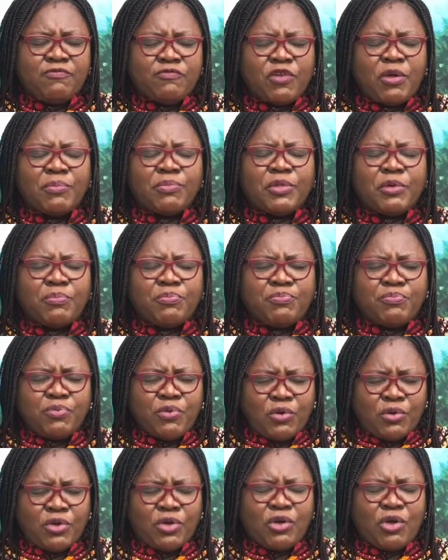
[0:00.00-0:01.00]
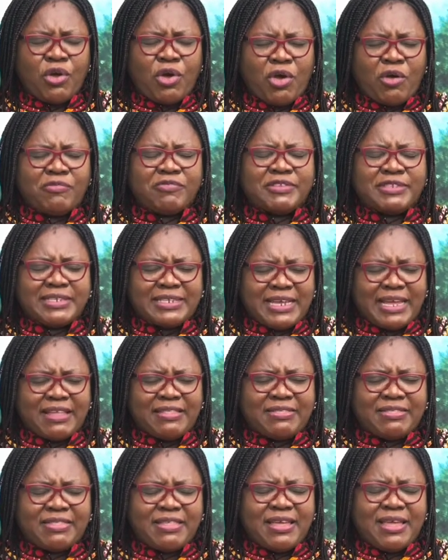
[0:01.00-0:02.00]
from the book of
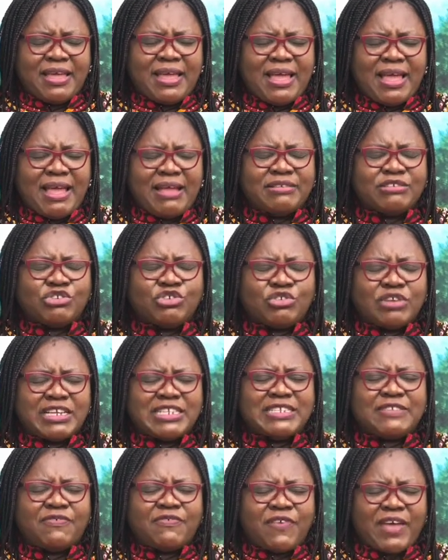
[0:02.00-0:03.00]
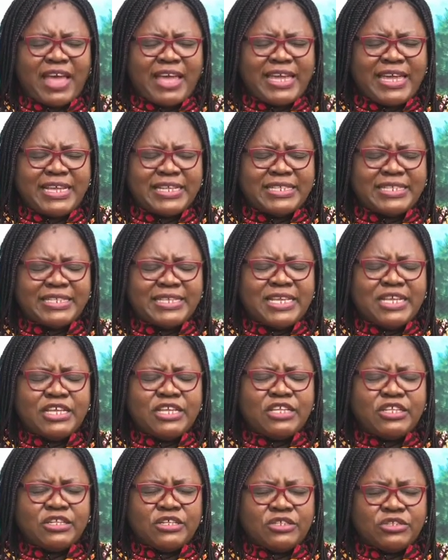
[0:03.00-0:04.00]
death and transfer it
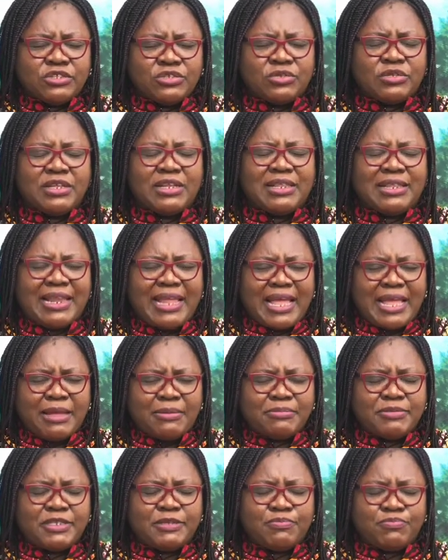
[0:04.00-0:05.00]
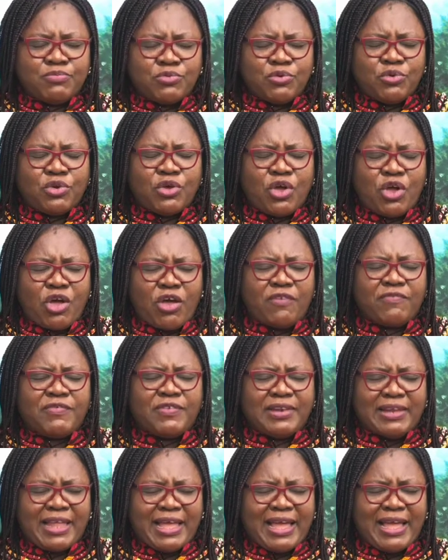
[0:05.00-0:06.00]
to the Lamb's book
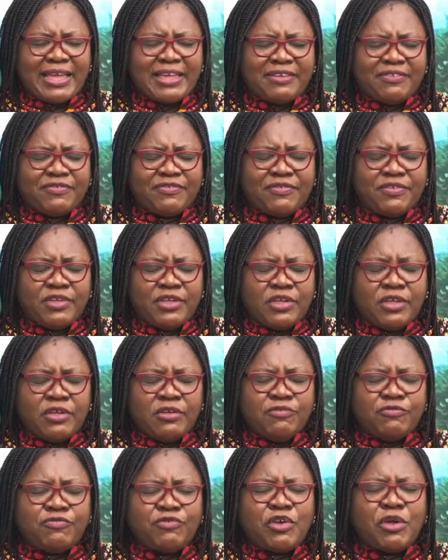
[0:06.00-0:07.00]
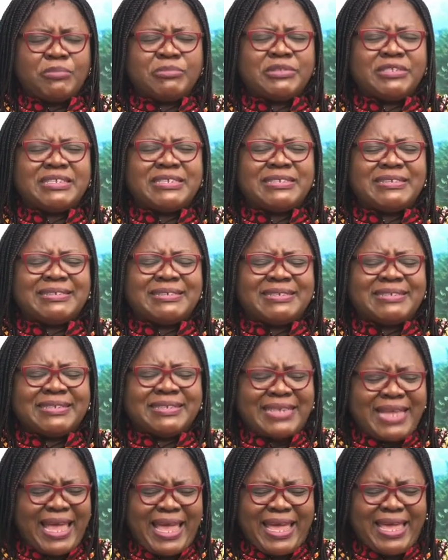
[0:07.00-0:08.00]
of life. From
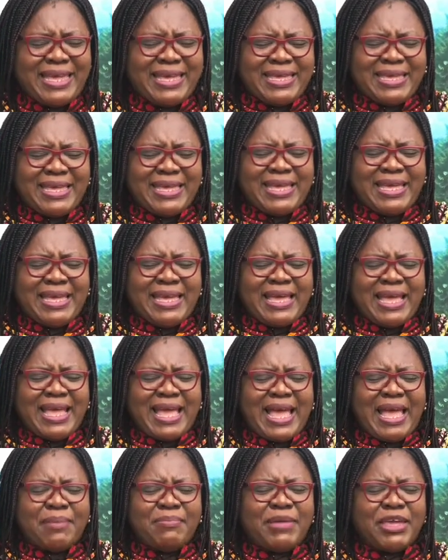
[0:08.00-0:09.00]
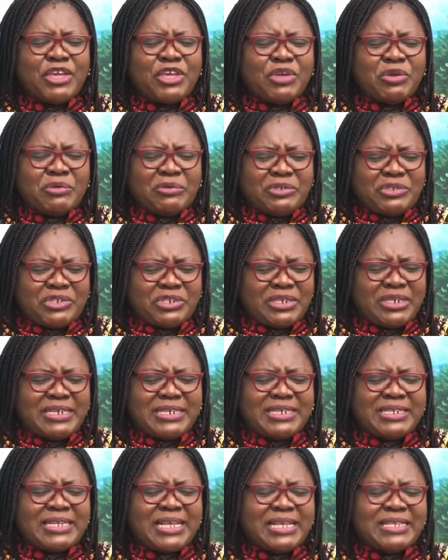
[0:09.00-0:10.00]
today, I make you
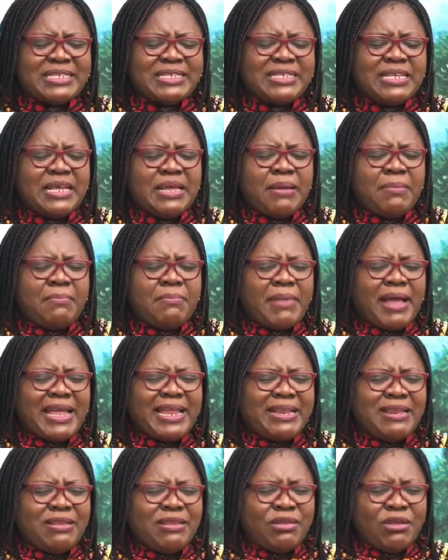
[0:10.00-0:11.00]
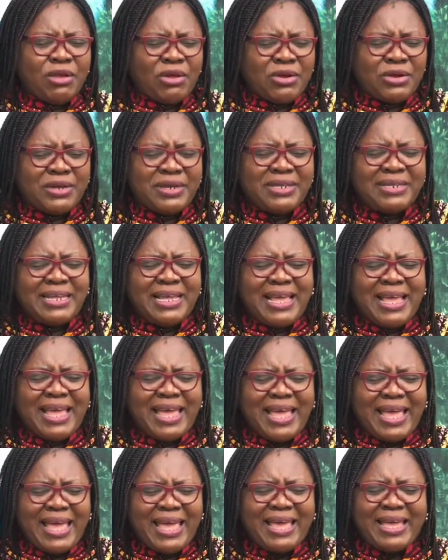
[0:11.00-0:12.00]
Jesus, my Lord
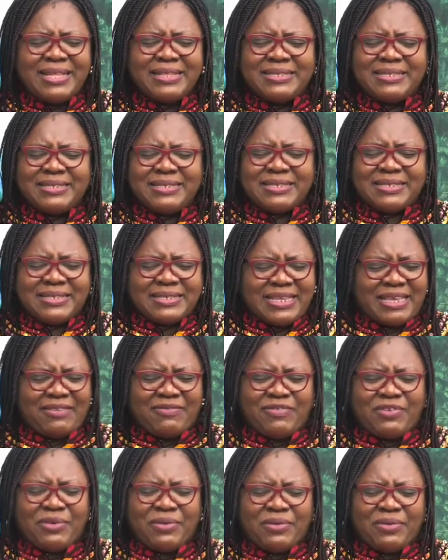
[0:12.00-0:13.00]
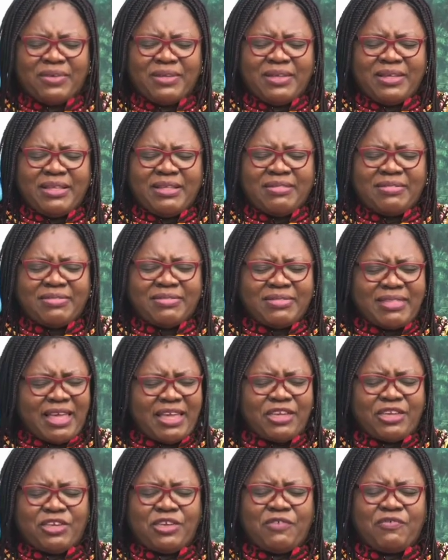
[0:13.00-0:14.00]
and Savior.
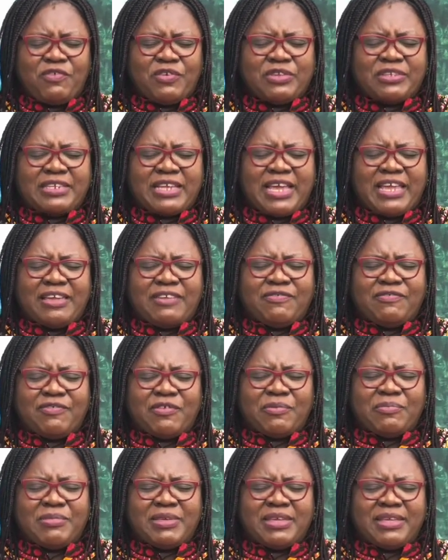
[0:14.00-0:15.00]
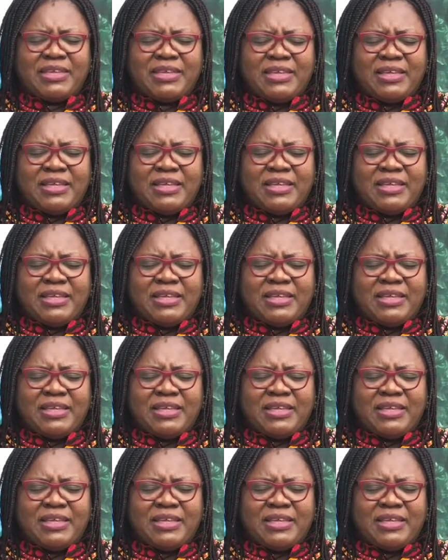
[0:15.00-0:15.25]
Thank you for dying for me.